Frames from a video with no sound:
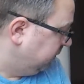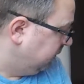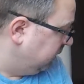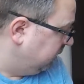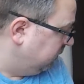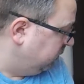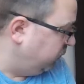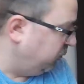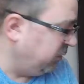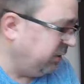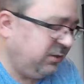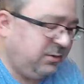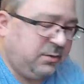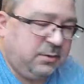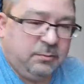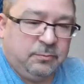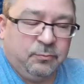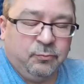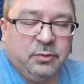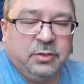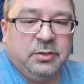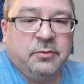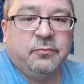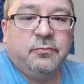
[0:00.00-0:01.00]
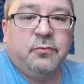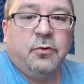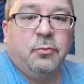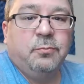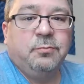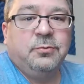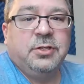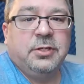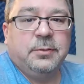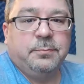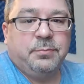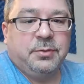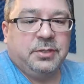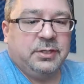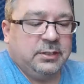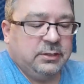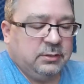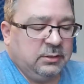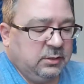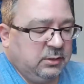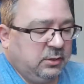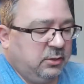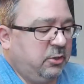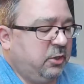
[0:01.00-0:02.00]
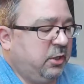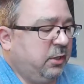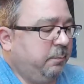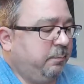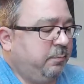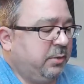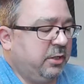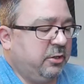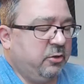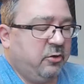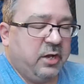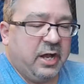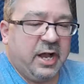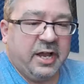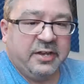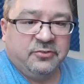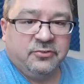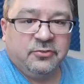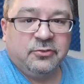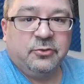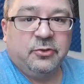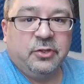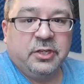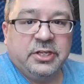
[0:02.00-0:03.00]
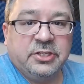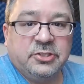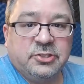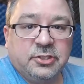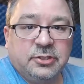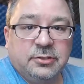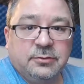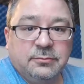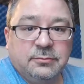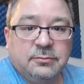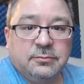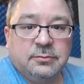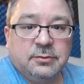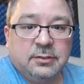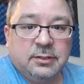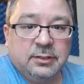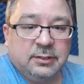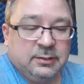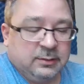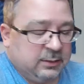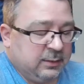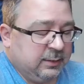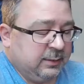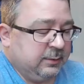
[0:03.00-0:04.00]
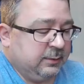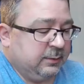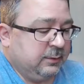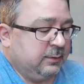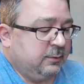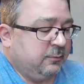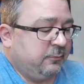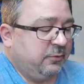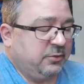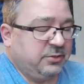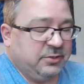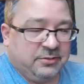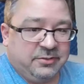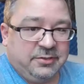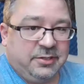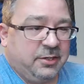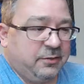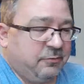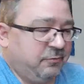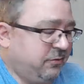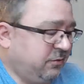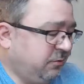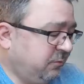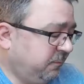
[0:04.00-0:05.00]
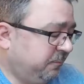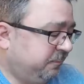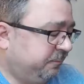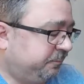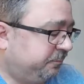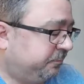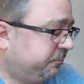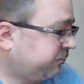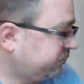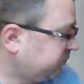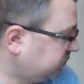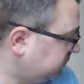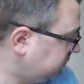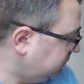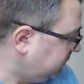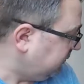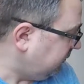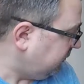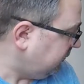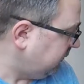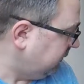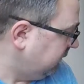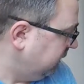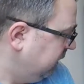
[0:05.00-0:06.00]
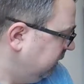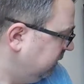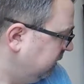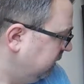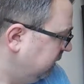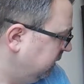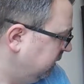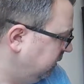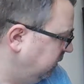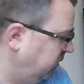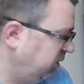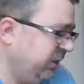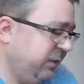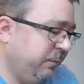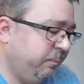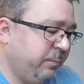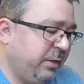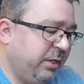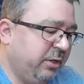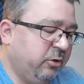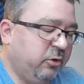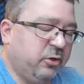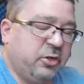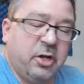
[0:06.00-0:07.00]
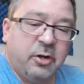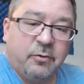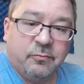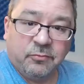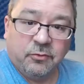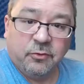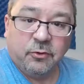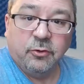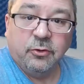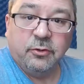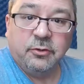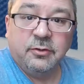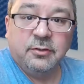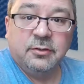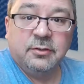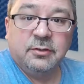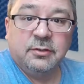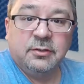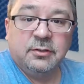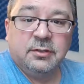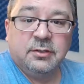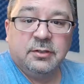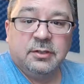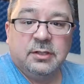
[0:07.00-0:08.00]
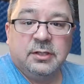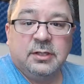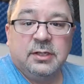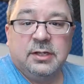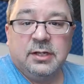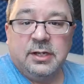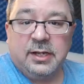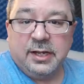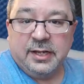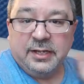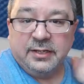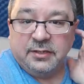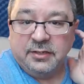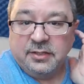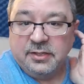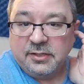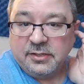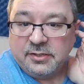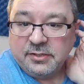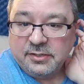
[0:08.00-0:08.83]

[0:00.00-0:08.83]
With the foam tip in, you get better isolation, which is given. You get better comfort on the